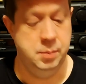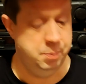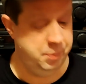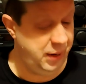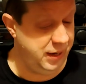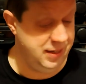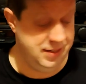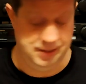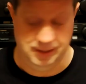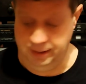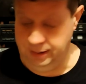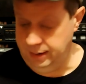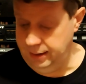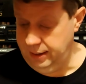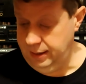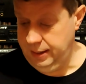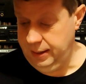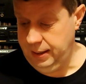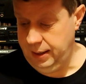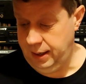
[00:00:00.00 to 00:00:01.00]

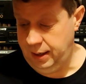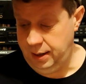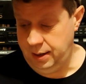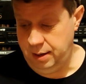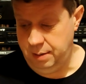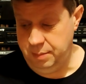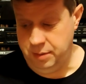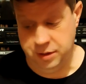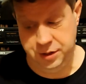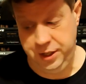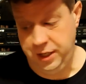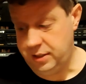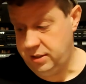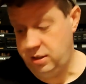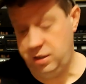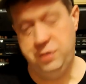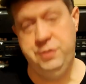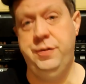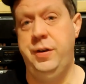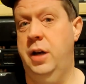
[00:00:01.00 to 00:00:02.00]
Basically,
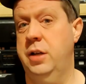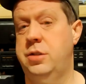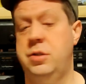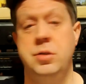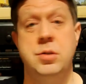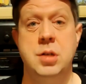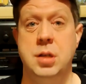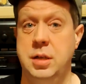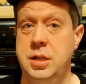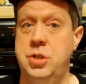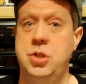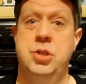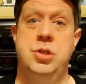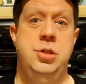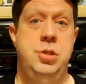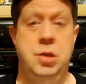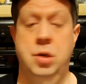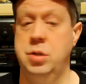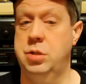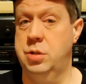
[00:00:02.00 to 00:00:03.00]
this is far too
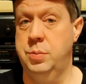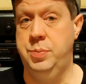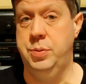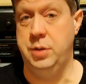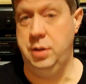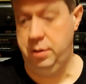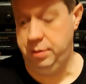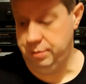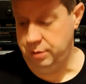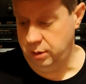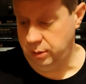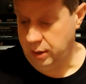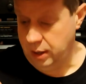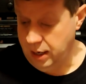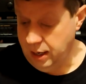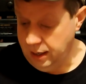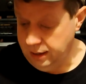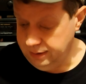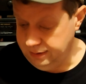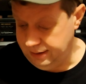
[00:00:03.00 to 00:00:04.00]
delicious not to put it through.
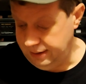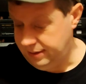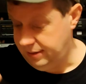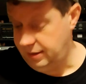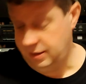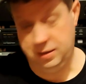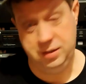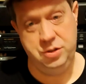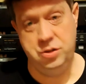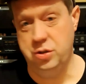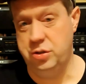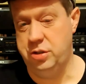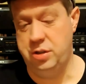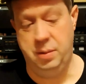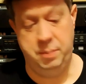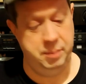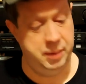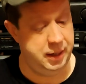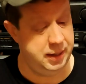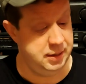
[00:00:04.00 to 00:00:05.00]
This is just
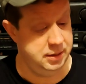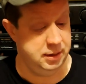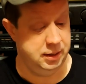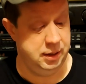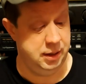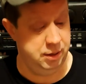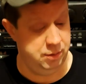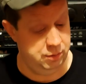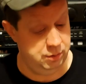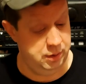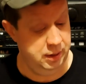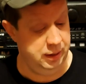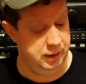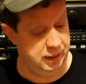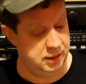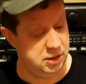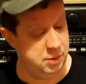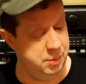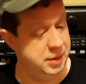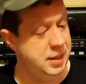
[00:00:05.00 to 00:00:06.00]
amazing, it
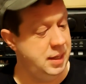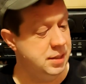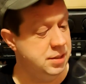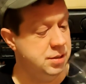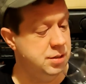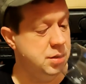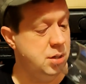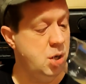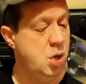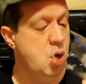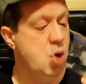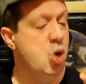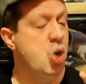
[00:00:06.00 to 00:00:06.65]
really is. I mean, this